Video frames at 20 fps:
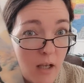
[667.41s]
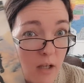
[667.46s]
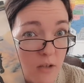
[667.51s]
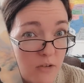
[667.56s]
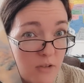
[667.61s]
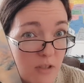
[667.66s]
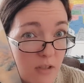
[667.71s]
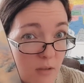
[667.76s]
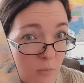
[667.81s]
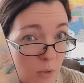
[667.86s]

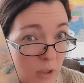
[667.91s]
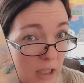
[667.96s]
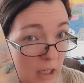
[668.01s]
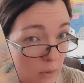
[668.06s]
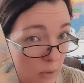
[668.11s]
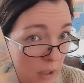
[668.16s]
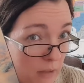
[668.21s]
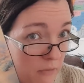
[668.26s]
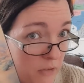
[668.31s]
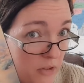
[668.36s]
since we now
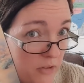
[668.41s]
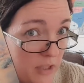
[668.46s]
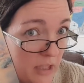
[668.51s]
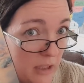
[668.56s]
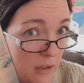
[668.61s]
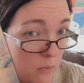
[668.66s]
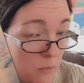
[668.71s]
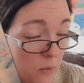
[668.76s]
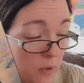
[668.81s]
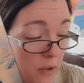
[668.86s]
have the
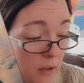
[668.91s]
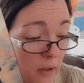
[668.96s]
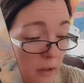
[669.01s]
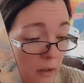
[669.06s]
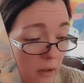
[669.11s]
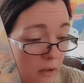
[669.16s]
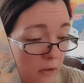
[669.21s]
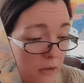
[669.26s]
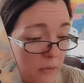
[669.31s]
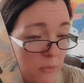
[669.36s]
second
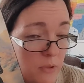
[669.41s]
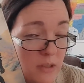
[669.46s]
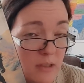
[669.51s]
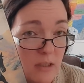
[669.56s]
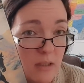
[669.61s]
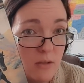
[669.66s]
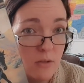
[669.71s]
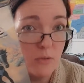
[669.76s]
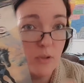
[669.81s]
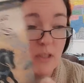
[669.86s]
one that was
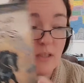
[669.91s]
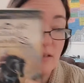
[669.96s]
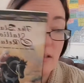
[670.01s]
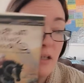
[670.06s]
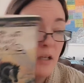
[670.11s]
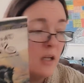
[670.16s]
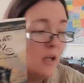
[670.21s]
sent to us.